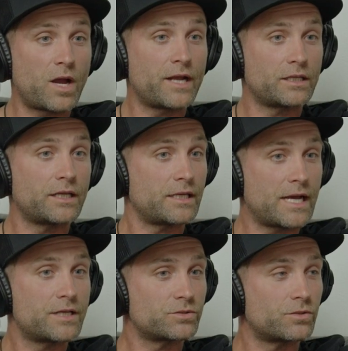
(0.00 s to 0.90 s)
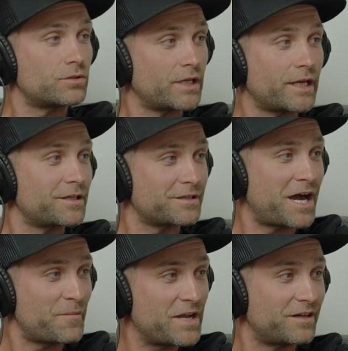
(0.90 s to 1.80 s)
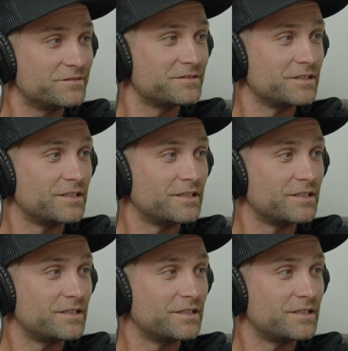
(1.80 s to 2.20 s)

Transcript: riding like an asshole. Like, calm down.